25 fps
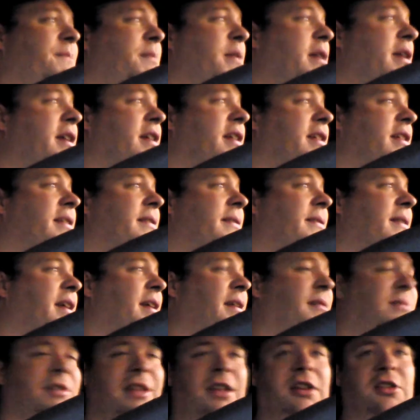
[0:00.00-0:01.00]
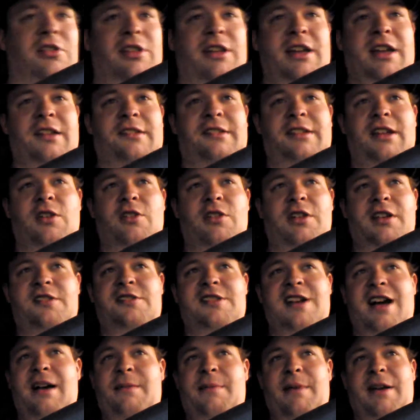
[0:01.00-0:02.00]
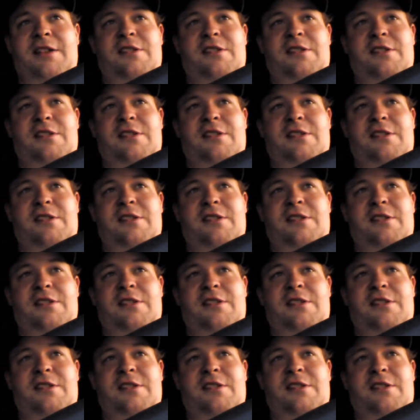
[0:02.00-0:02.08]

But it literally is the only job.